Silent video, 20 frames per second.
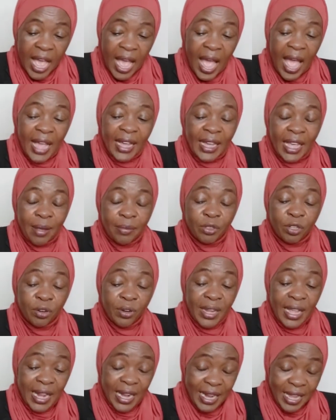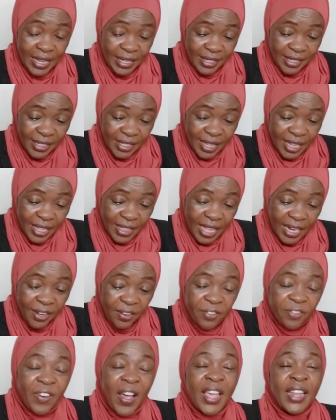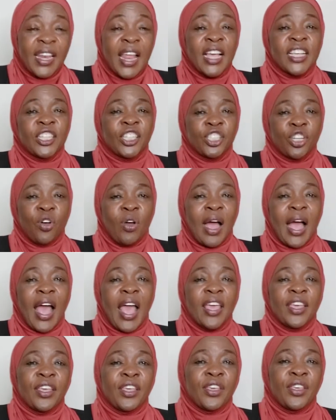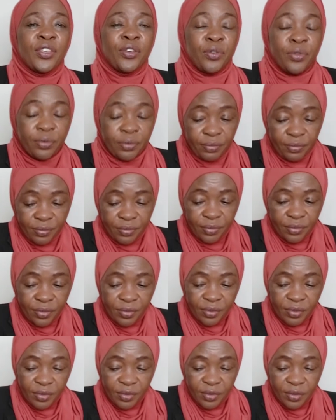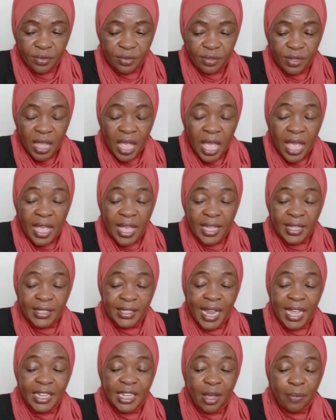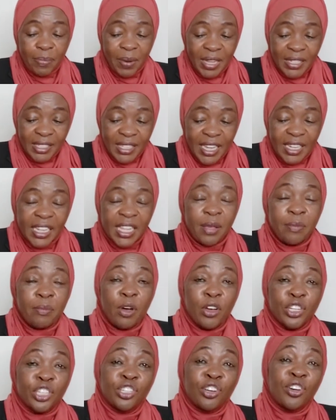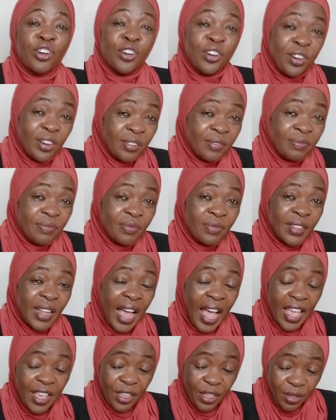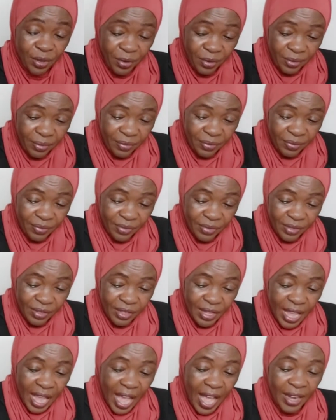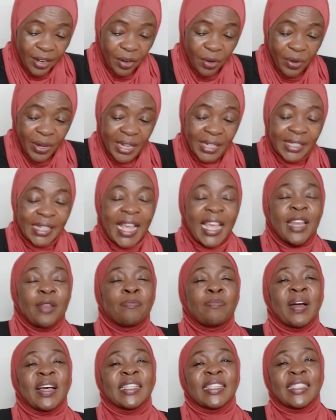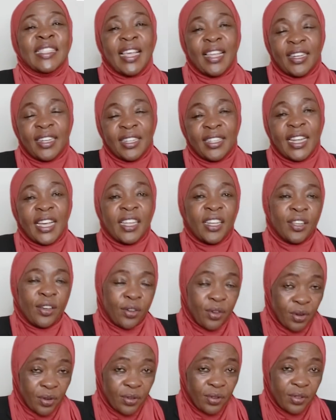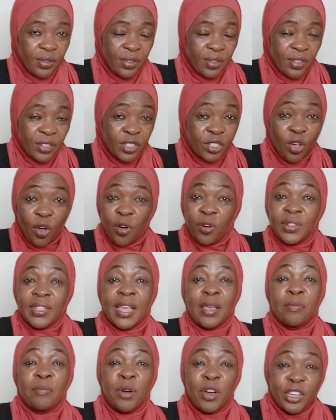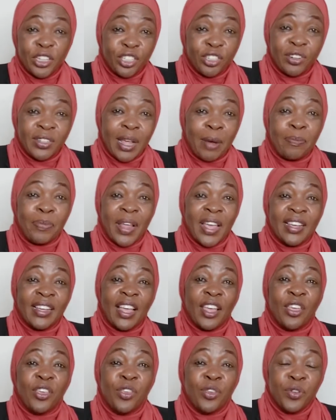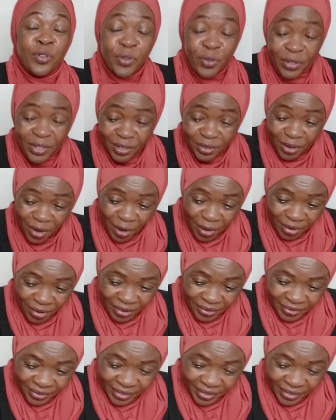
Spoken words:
I came to realize that financial IQ is 90% emotional IQ and only 10% technical. So the emotions are playing a huge role.